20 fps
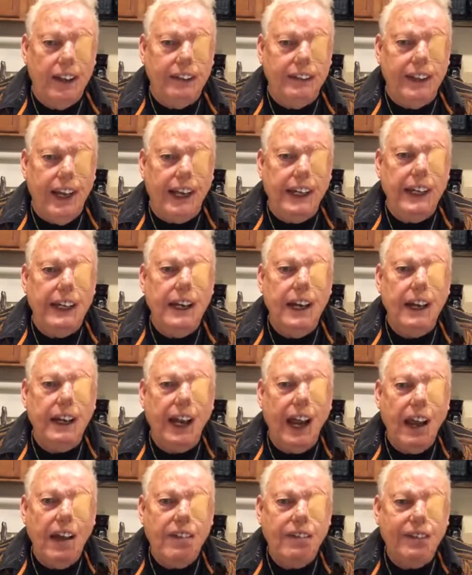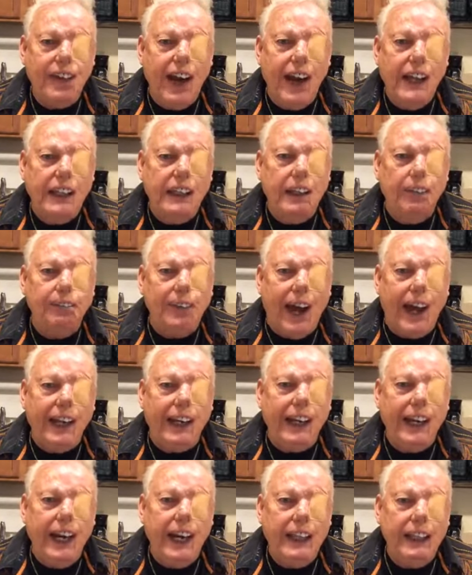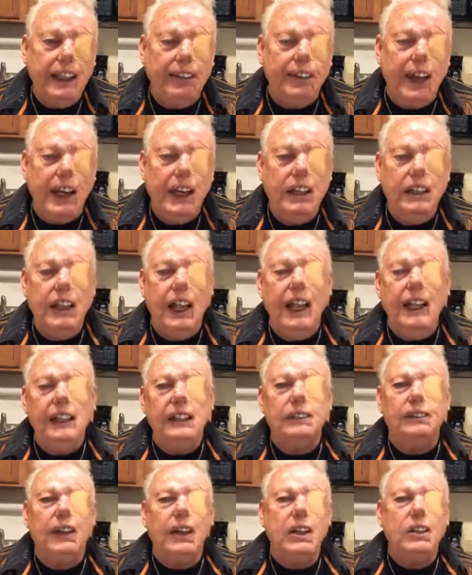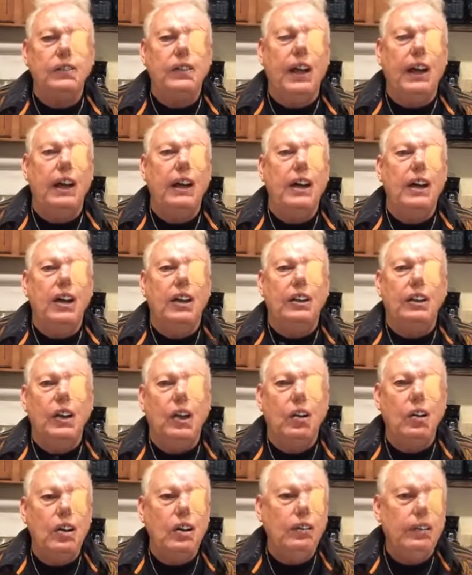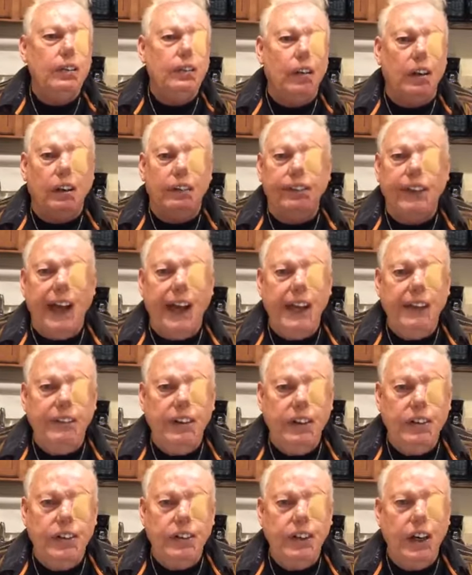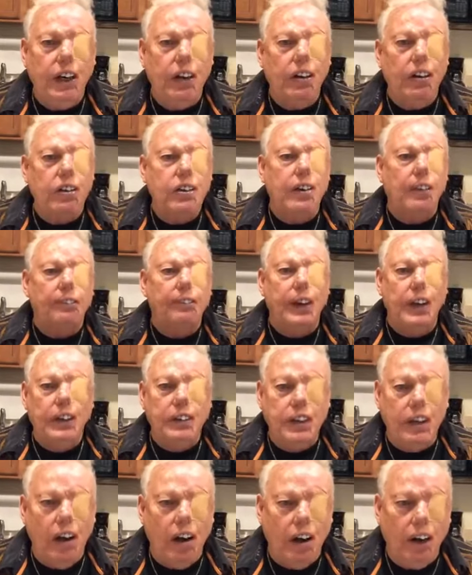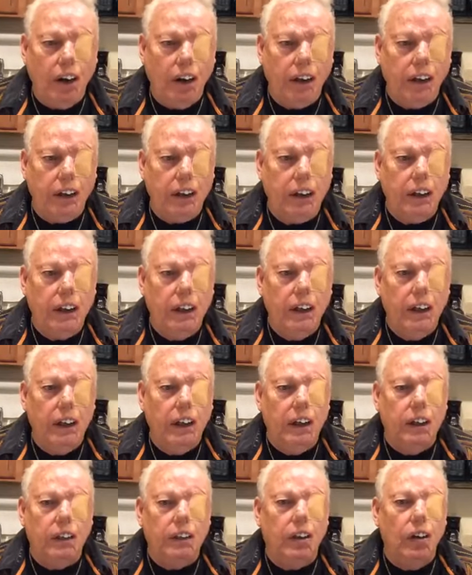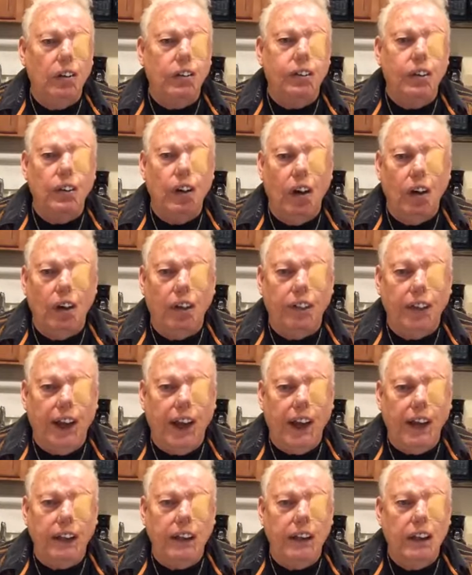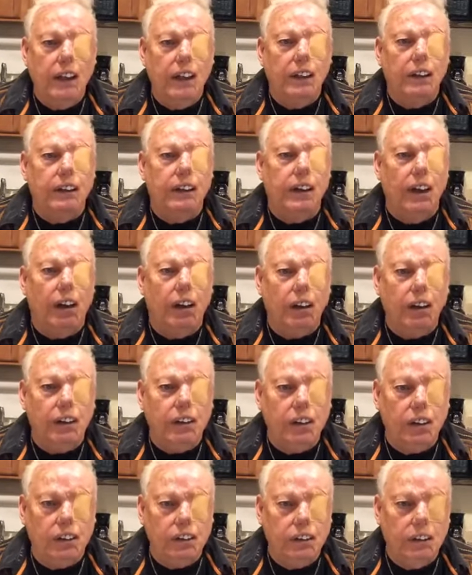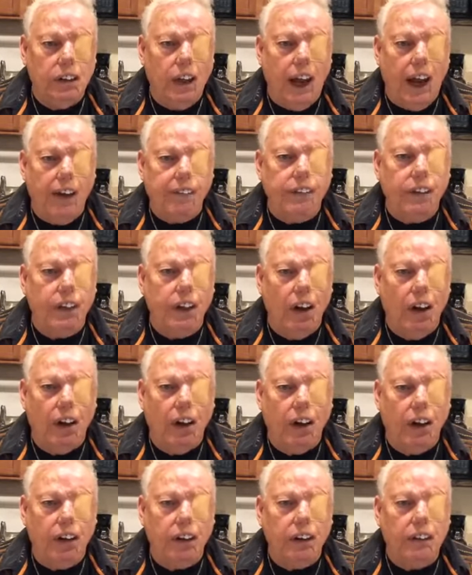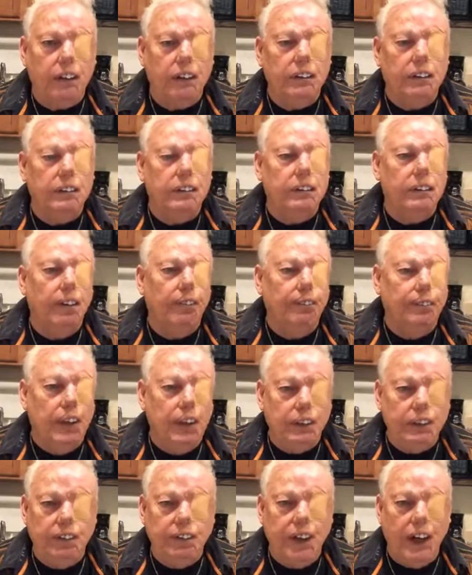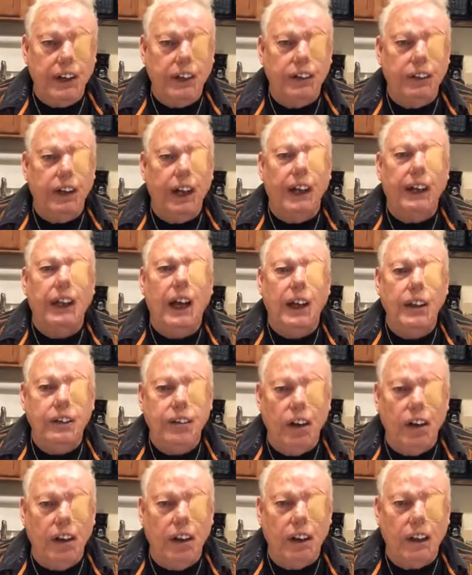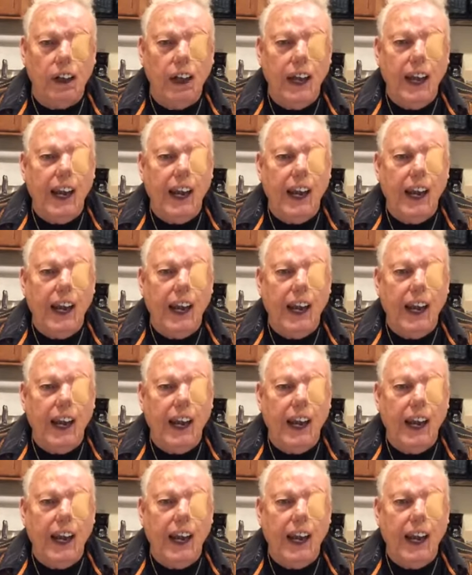They did not have faith abiding in them. That explains why Noah would work 500 years to build an ark, go through all of that, the ark, after the ark, built a vineyard and got drunk.